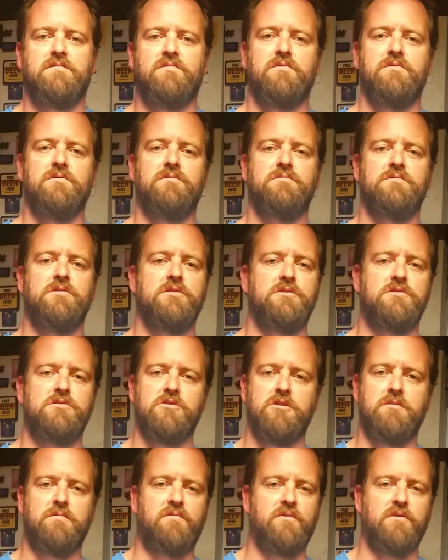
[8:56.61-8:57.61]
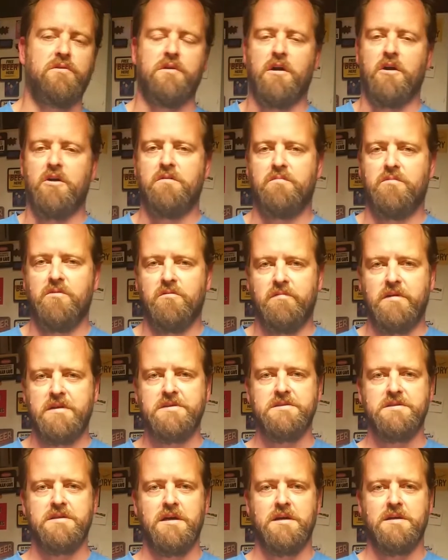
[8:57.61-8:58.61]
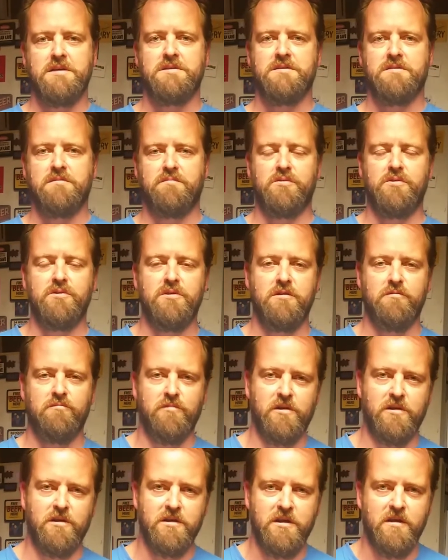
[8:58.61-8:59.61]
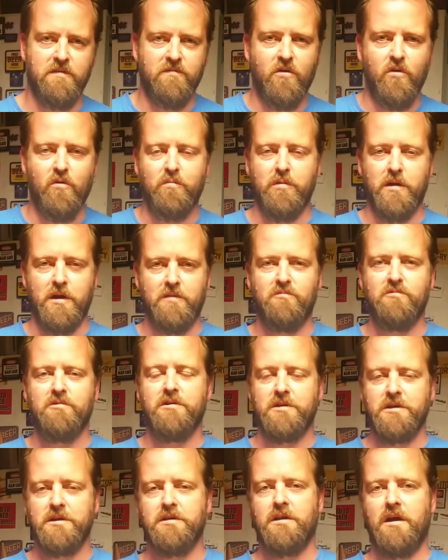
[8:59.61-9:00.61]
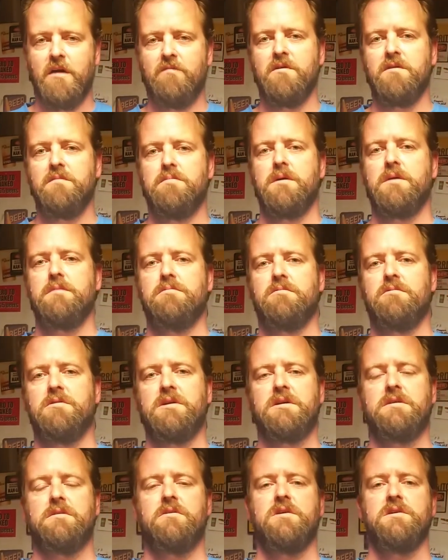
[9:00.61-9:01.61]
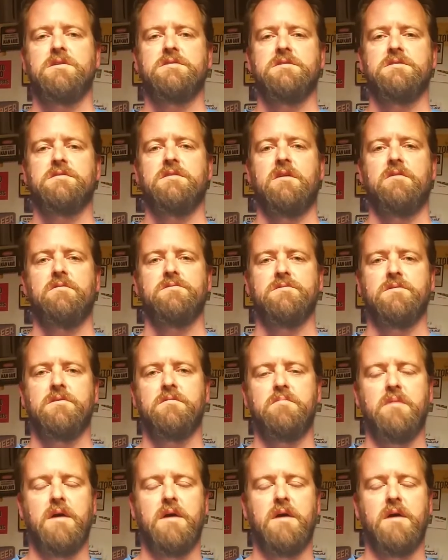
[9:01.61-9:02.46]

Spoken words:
through YouTube, through the Homebrew Wednesdays and the brew community, they've all been really lovely people, really nice, and no one's got a